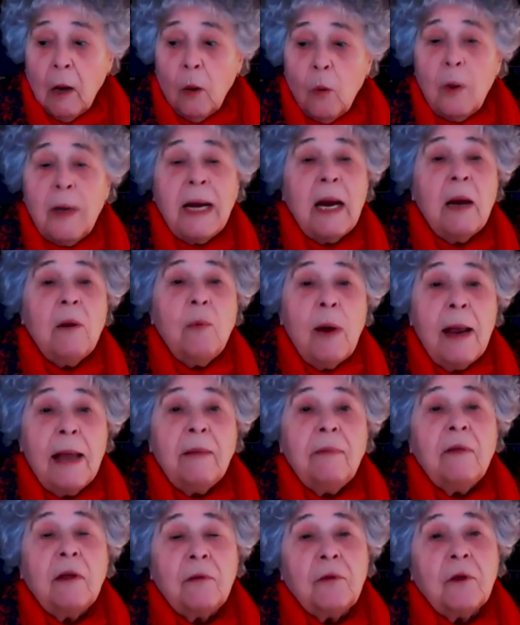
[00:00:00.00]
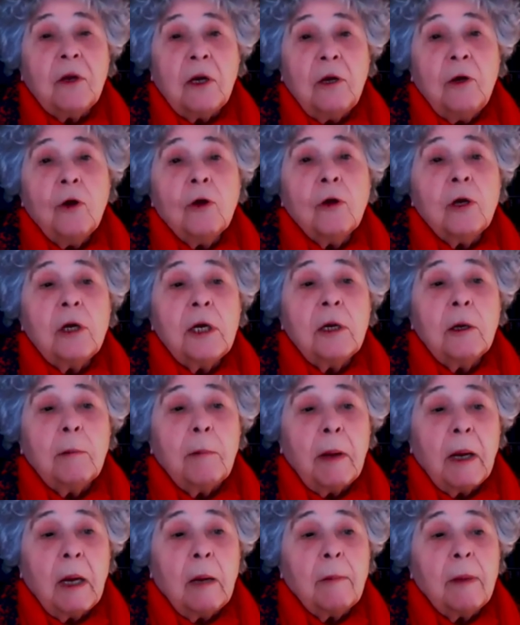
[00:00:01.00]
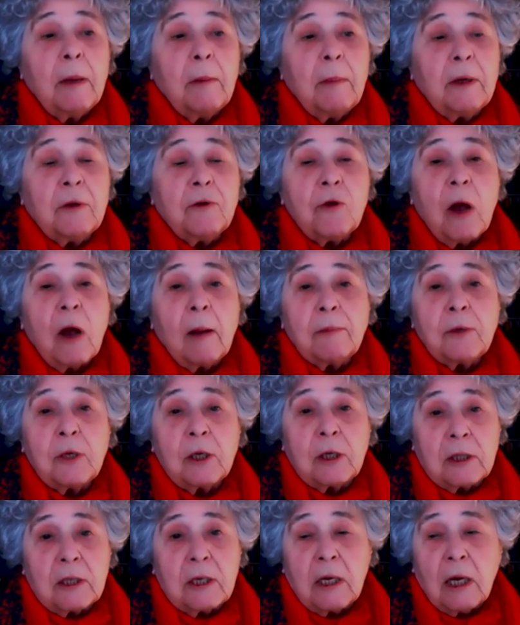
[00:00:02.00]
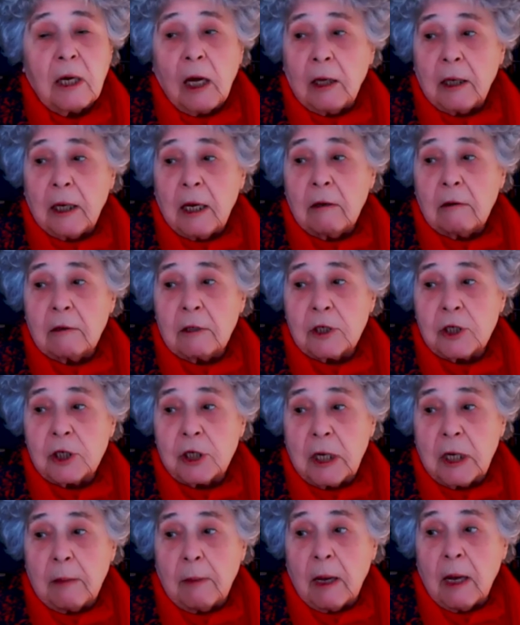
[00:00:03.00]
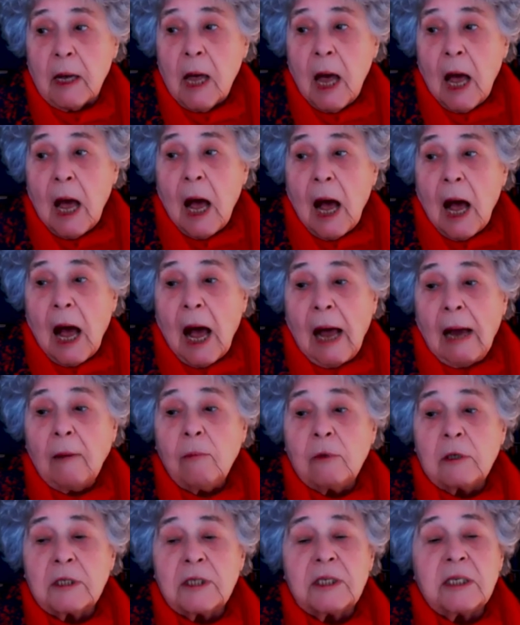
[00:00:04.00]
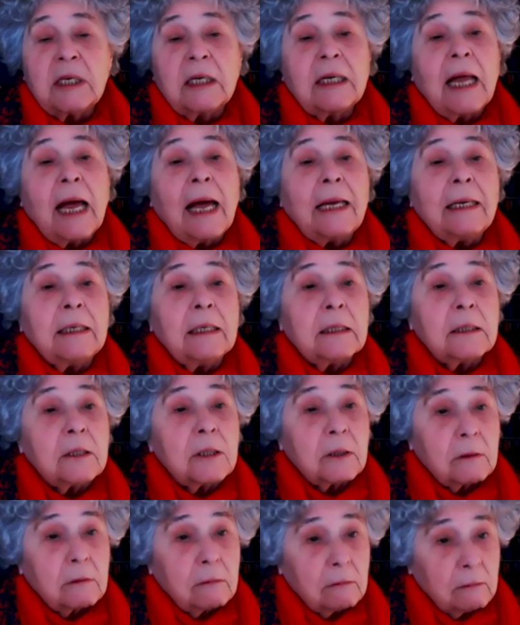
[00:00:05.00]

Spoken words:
when I read that the nuclear bomb had been dropped on Hiroshima. I was delighted.